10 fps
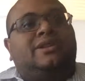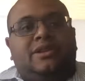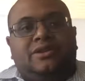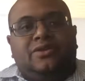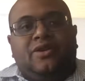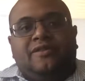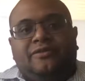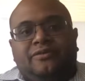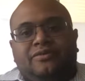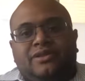you're doing,
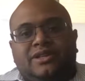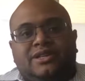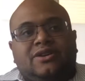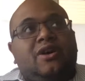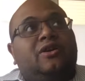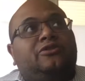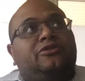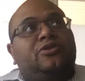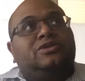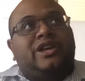this is called
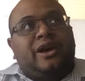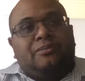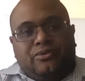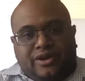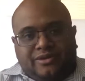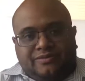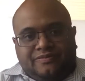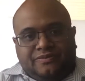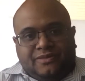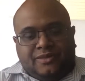food tampering.
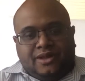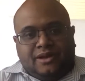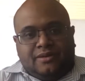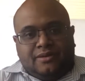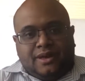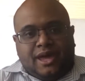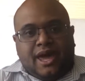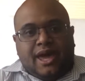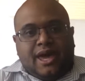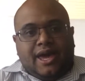
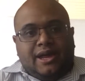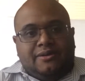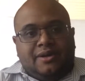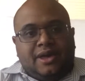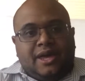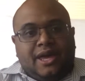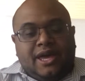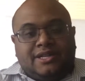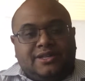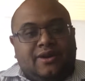And
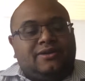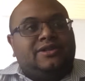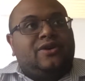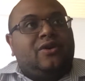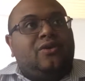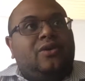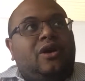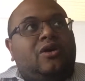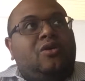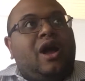it's also a
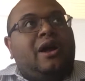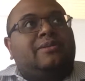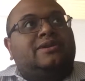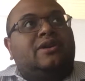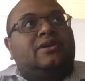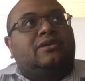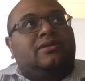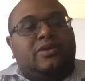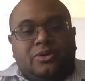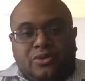crime. It's called
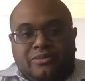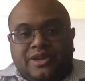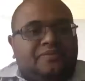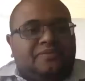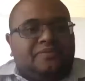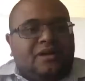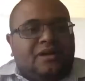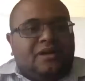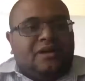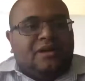criminal notice.
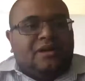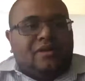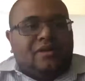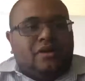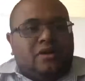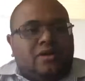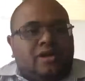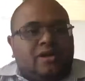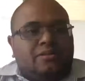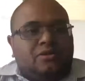
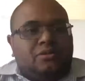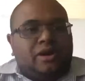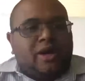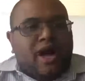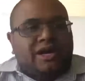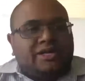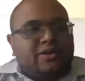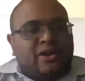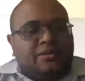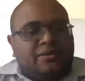You know, the girl in the
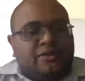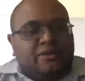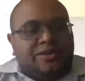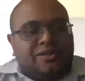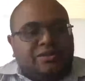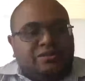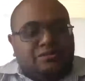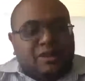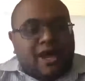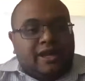Bluebell ice cream, the
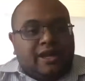original